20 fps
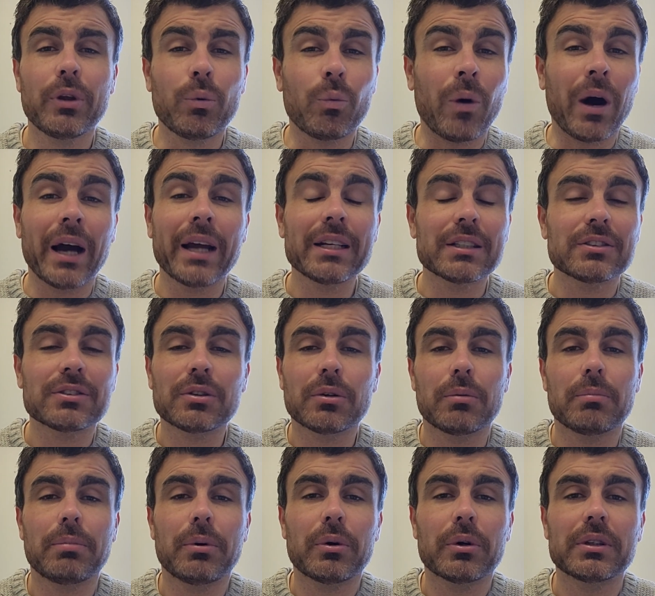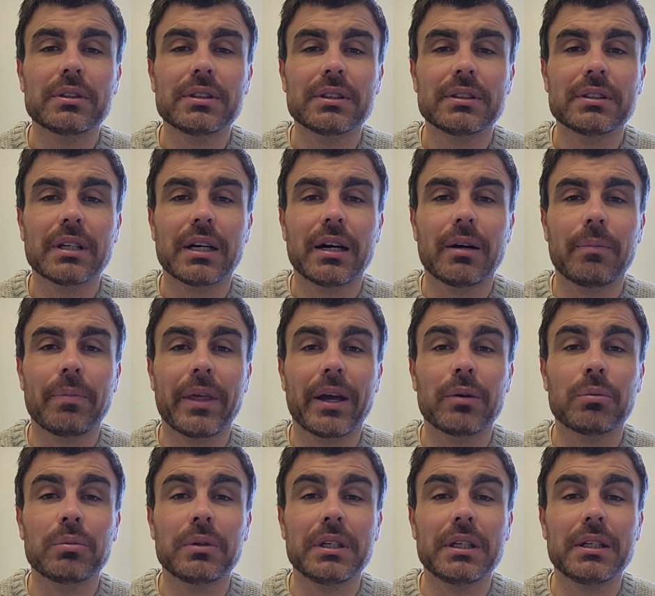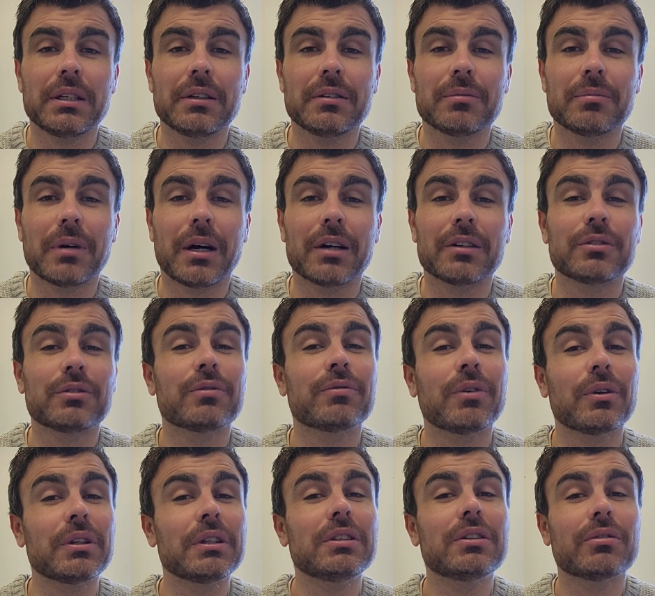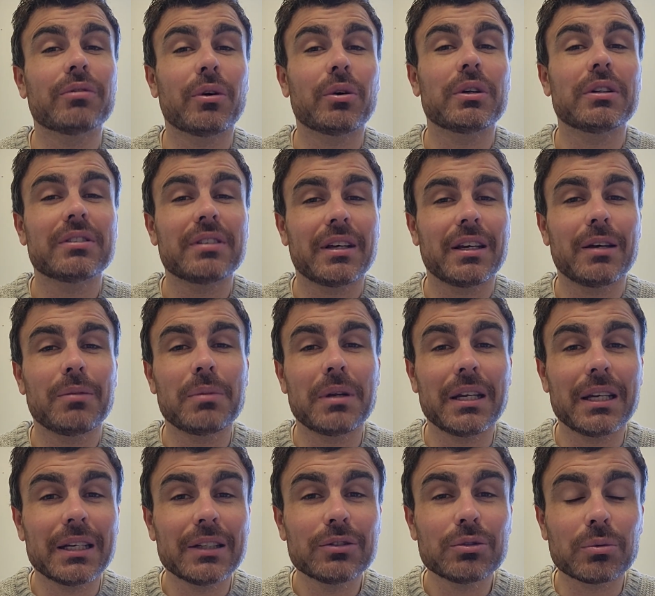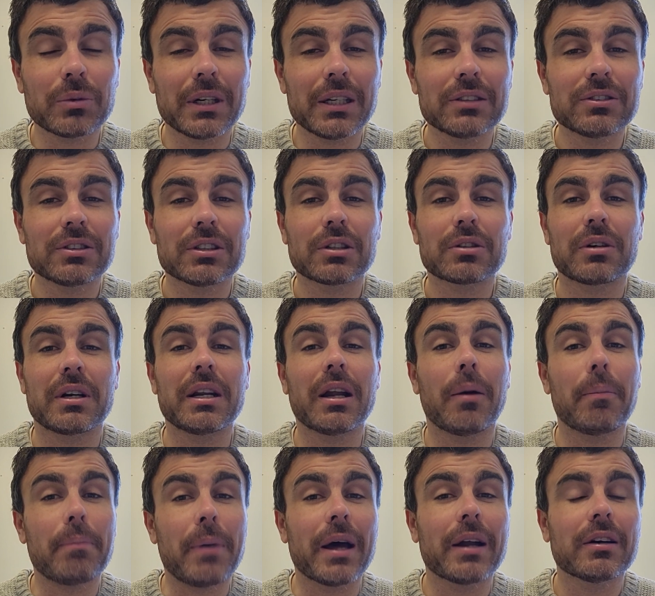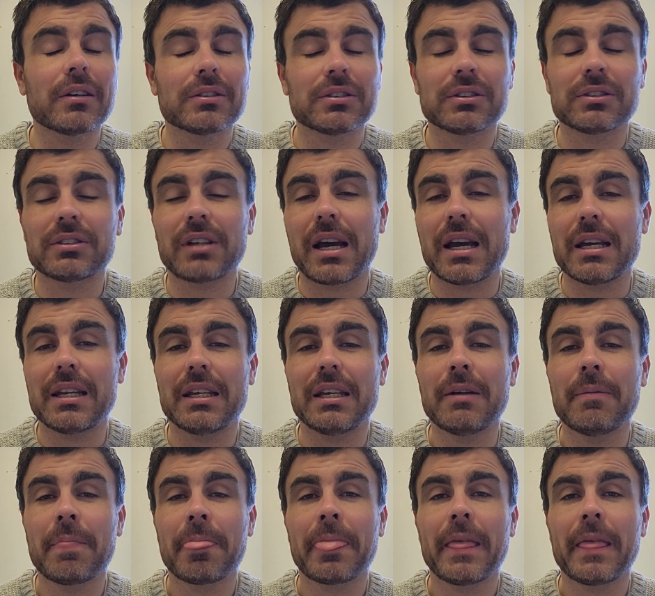Why it's so important that we are fully devoted to Him in His ways to create a better society.